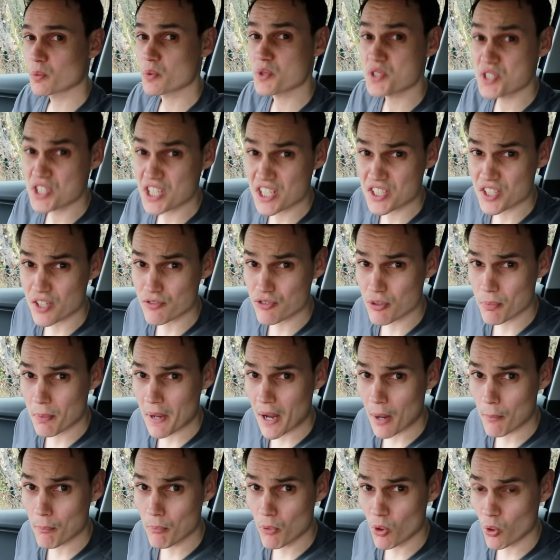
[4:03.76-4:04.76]
was
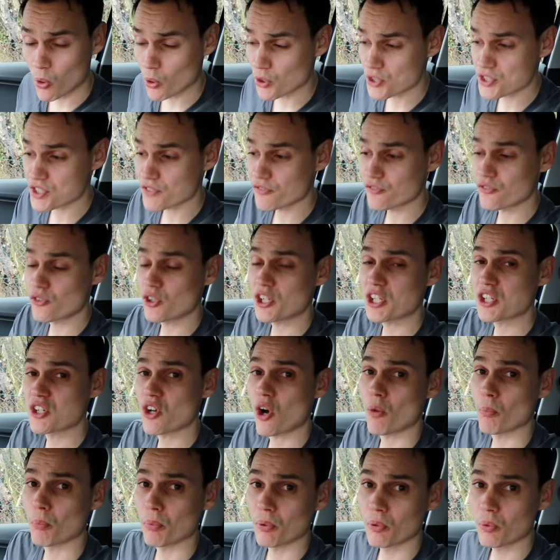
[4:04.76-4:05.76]
£600 more, so fully
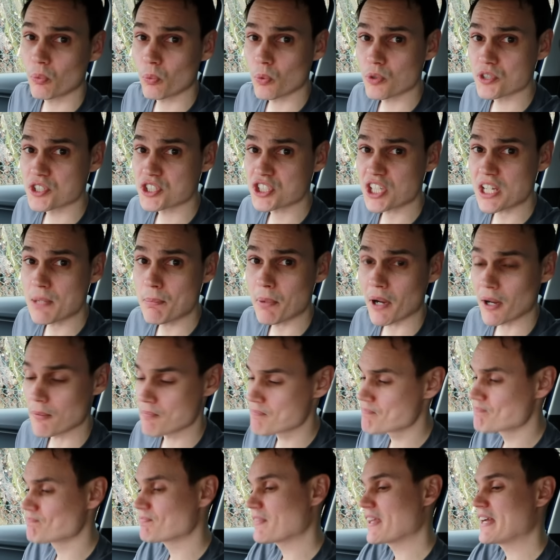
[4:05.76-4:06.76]
comp was cheaper.
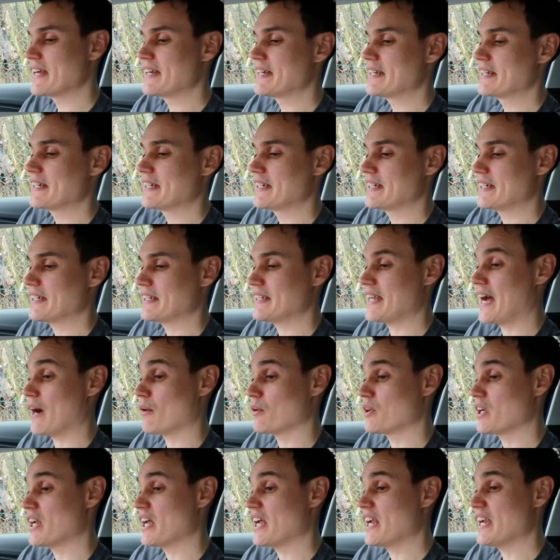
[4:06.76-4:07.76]

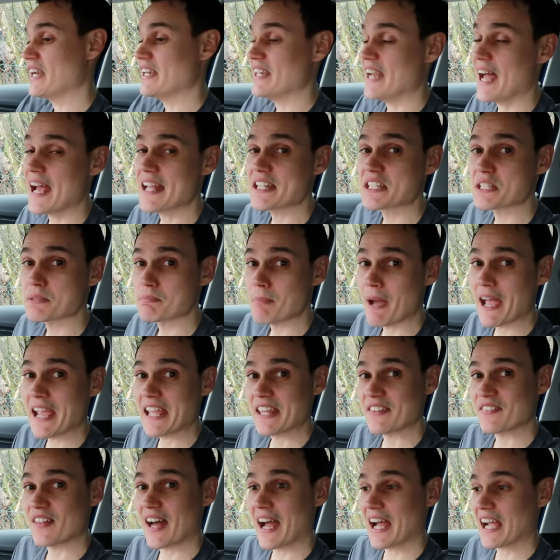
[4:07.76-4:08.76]
Now, let's
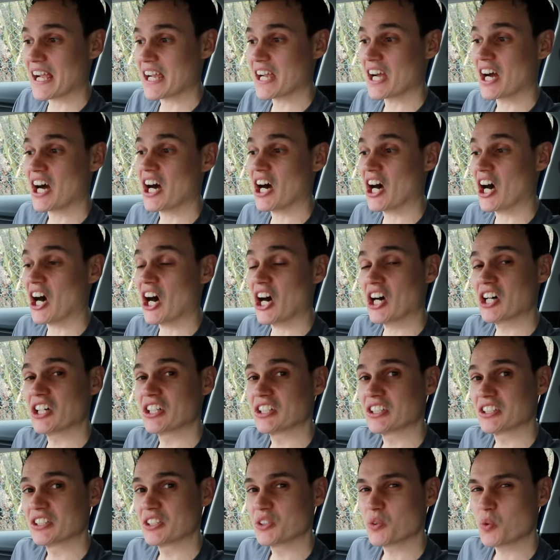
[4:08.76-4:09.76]
make that car
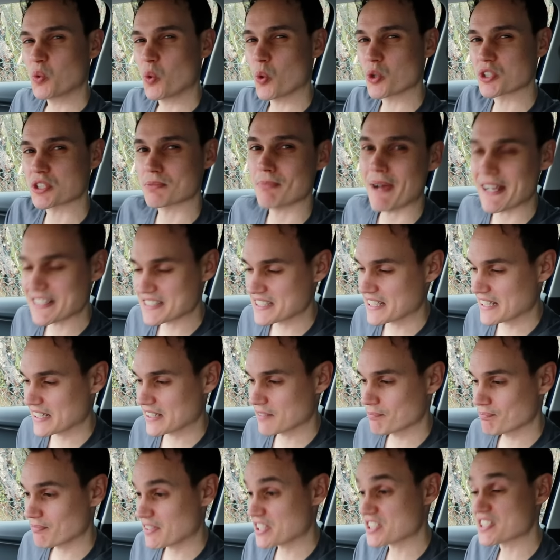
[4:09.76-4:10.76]

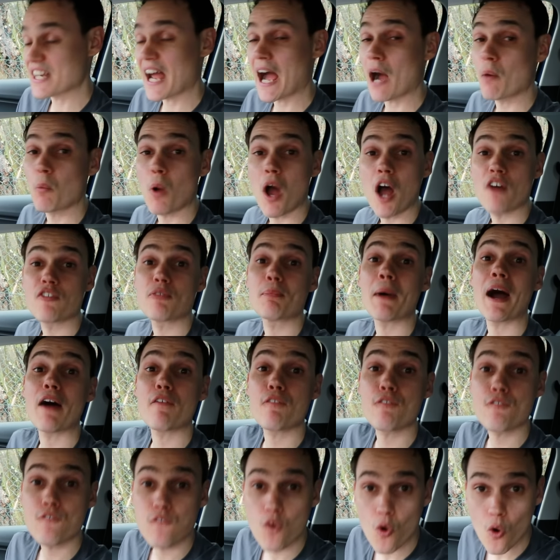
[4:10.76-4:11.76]
automatic. It's now worth
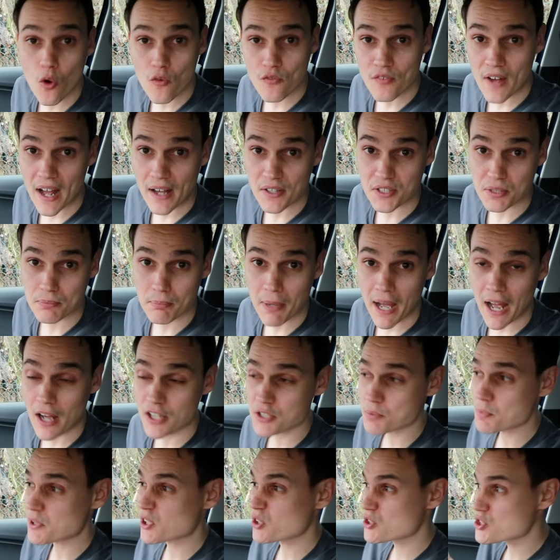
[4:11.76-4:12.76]
about
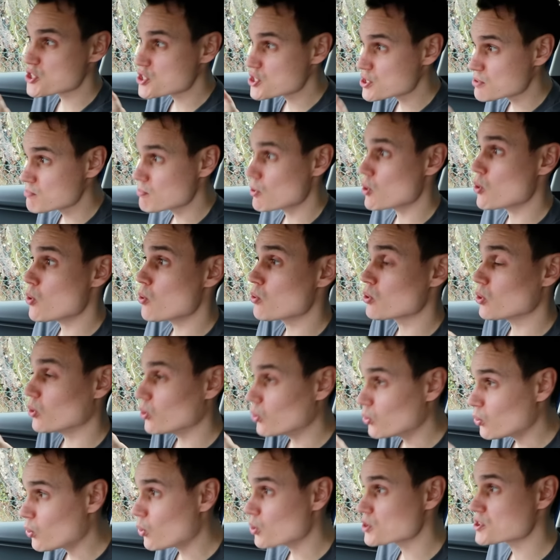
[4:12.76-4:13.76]
£4,000 because small
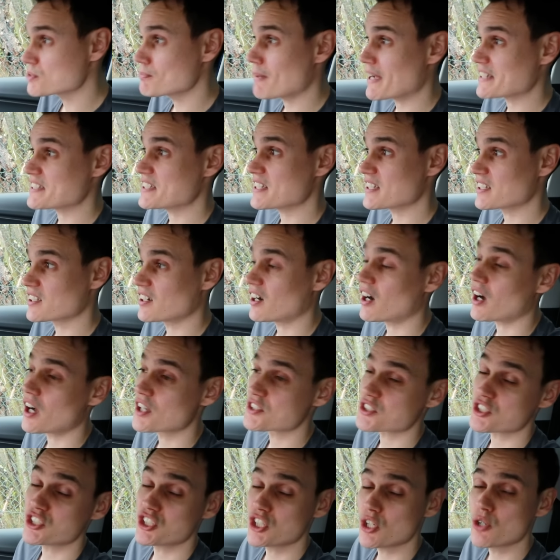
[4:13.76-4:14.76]
automatic
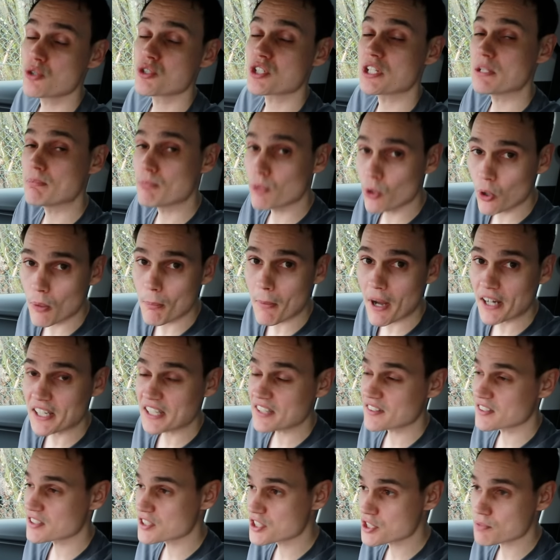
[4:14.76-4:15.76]
cars are usually more
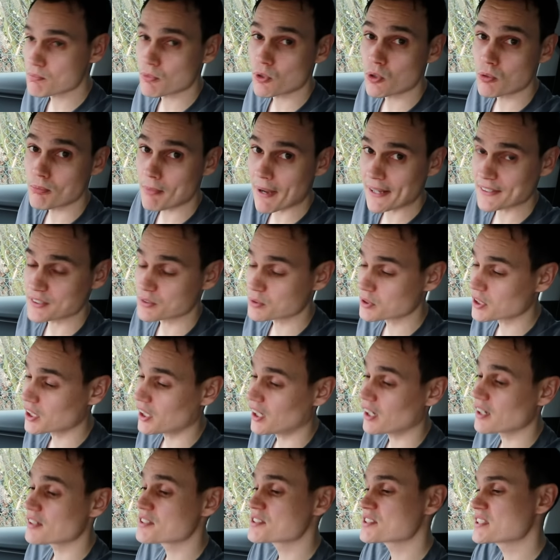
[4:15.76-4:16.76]
money than small manual
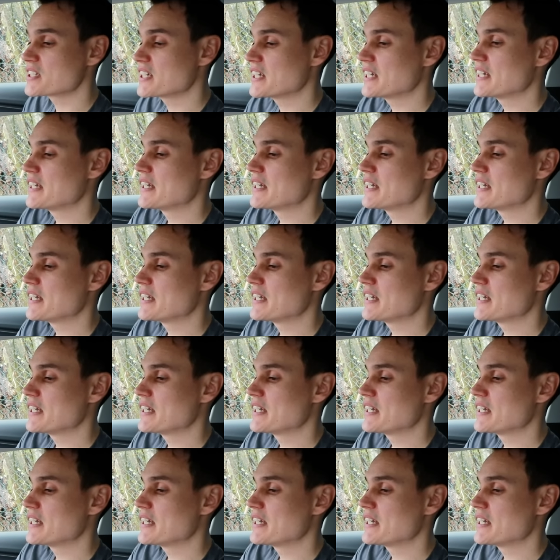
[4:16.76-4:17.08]
cars,